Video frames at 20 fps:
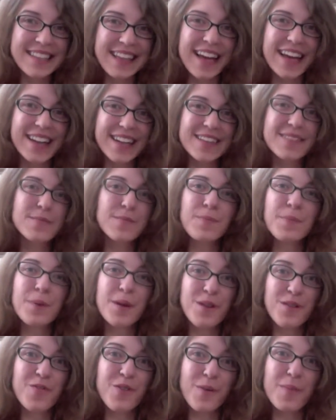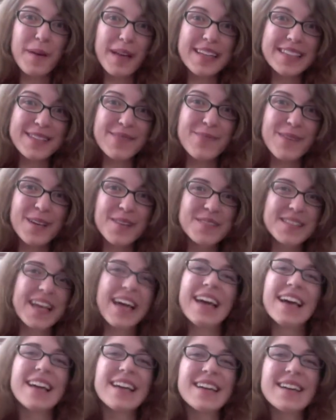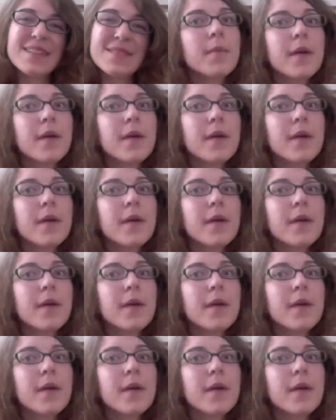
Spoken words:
that beautiful piece of music.